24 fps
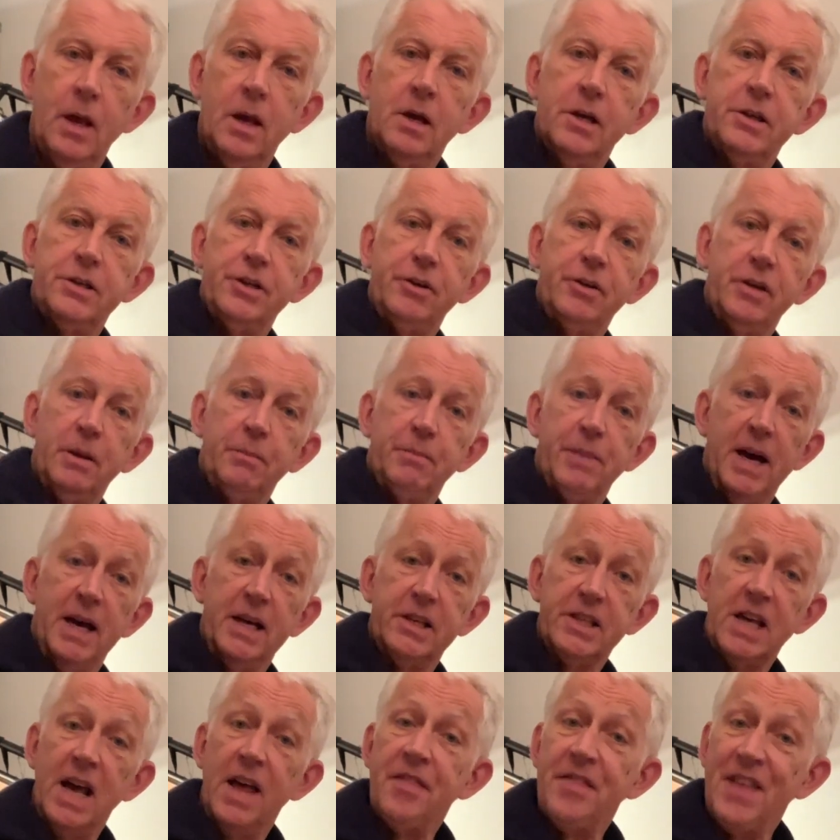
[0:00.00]
tuning pegs,
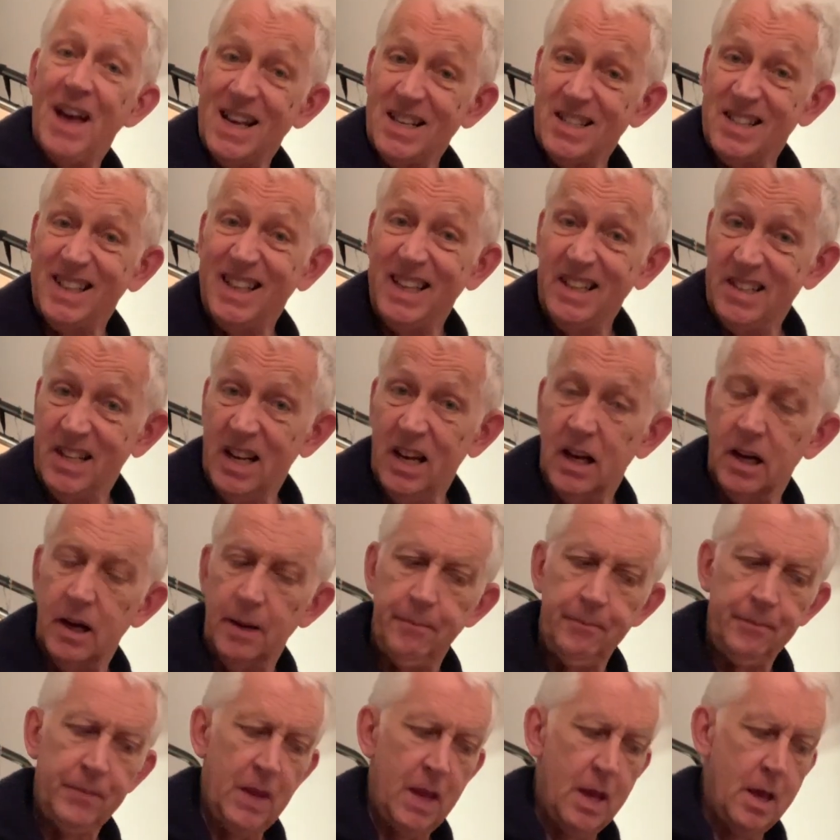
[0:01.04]
and that's the guitar.
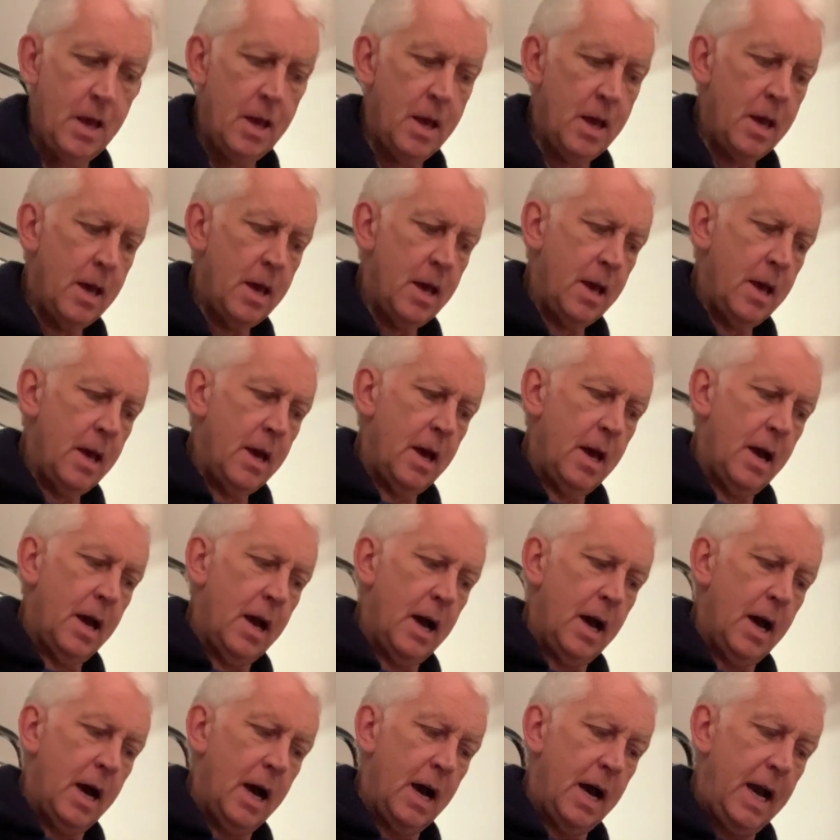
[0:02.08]

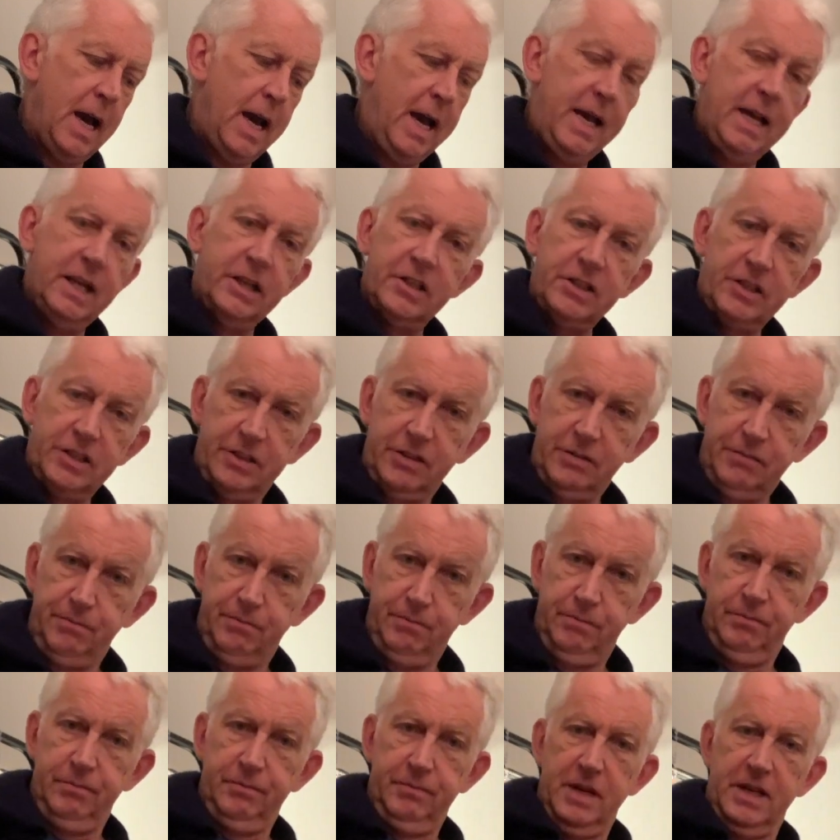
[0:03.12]
Let's
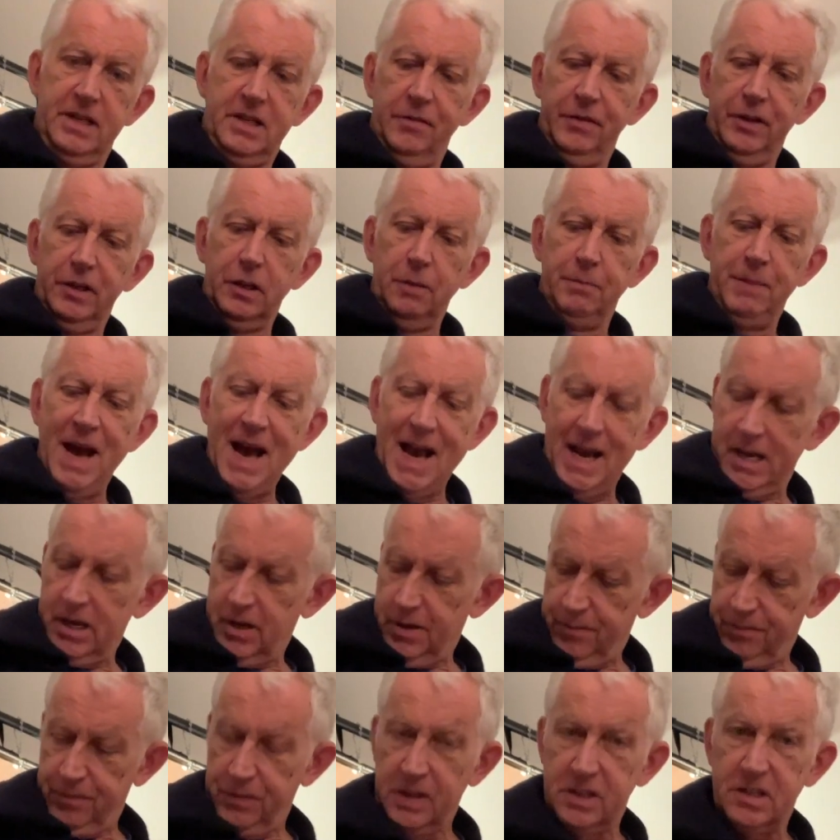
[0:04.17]
have a look at the back.
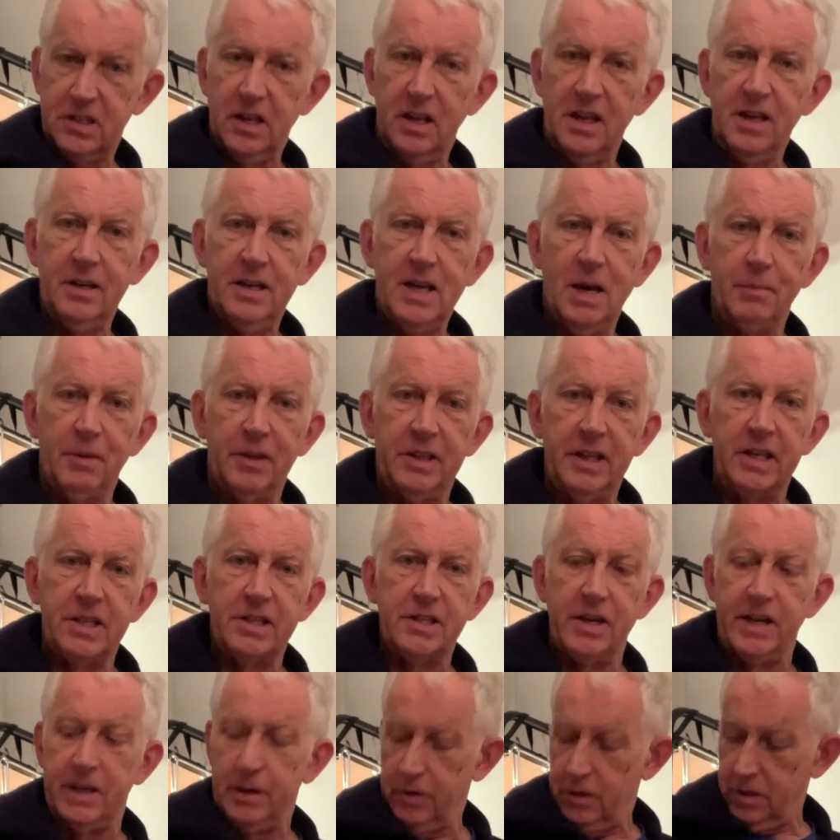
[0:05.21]
There's a couple of things
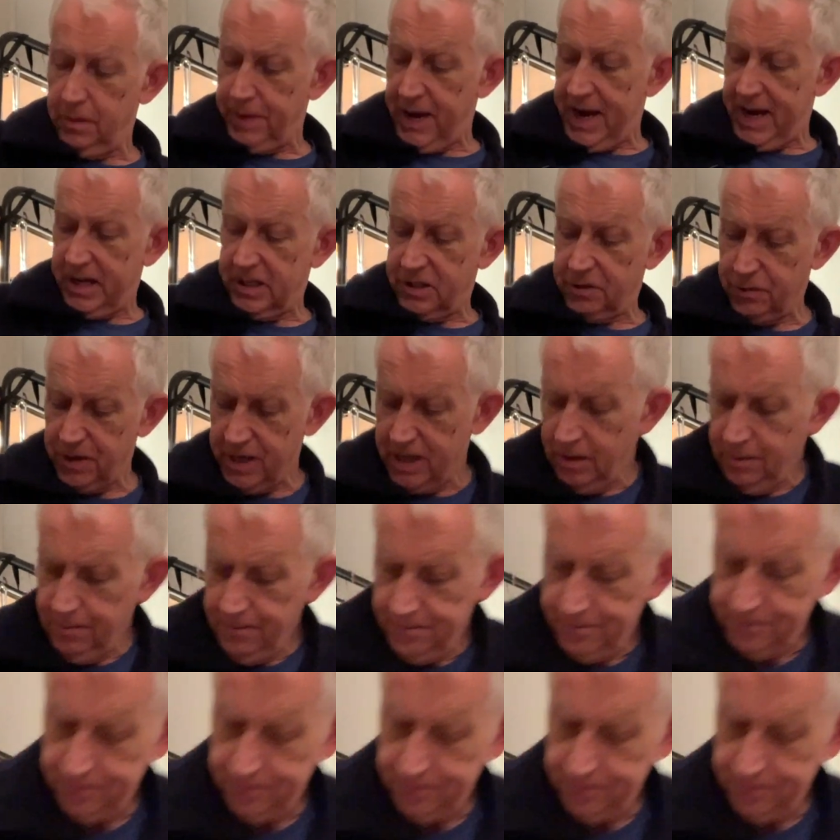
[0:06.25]
going on at the back as well.